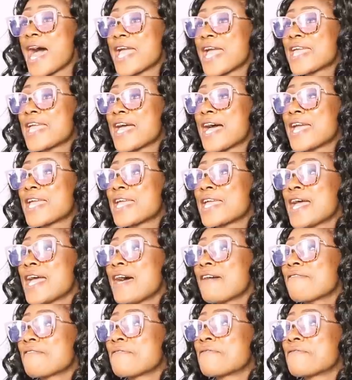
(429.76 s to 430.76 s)
I
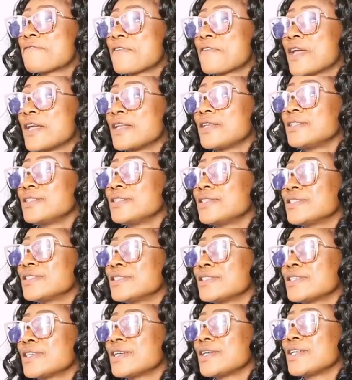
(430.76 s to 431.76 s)
have a friend,
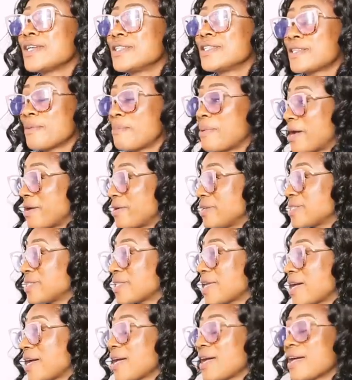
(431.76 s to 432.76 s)
he's a
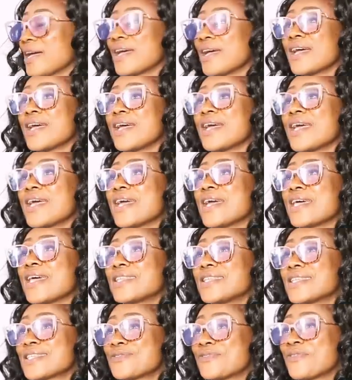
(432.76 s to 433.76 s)
barrister.
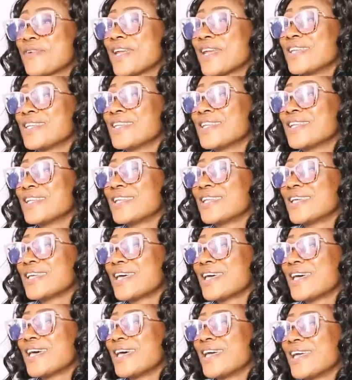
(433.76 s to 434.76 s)
This friend,
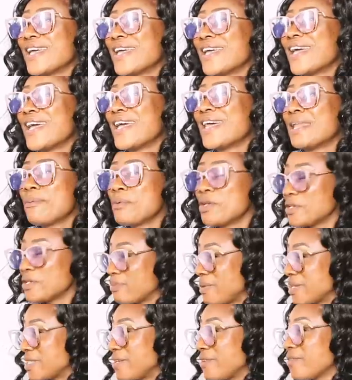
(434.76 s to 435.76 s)
let me use
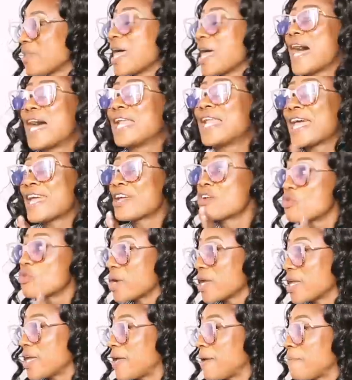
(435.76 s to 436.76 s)
myself. I like
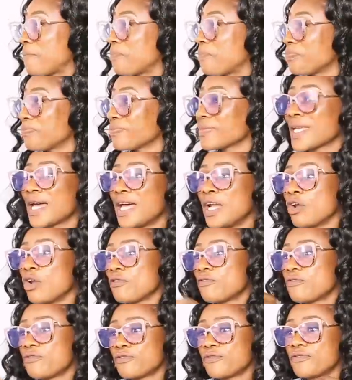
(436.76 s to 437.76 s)
reggae. I
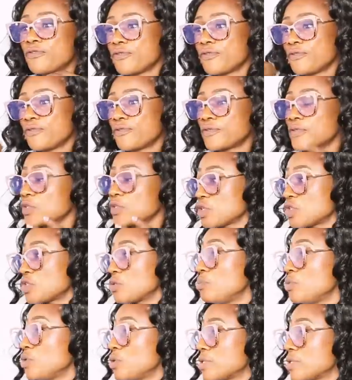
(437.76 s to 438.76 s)
love such
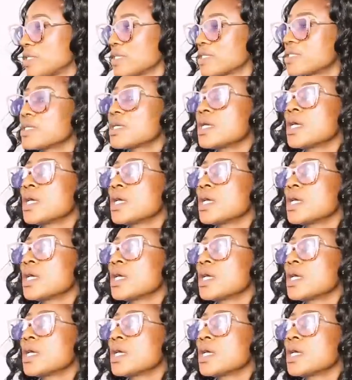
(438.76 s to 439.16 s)
music.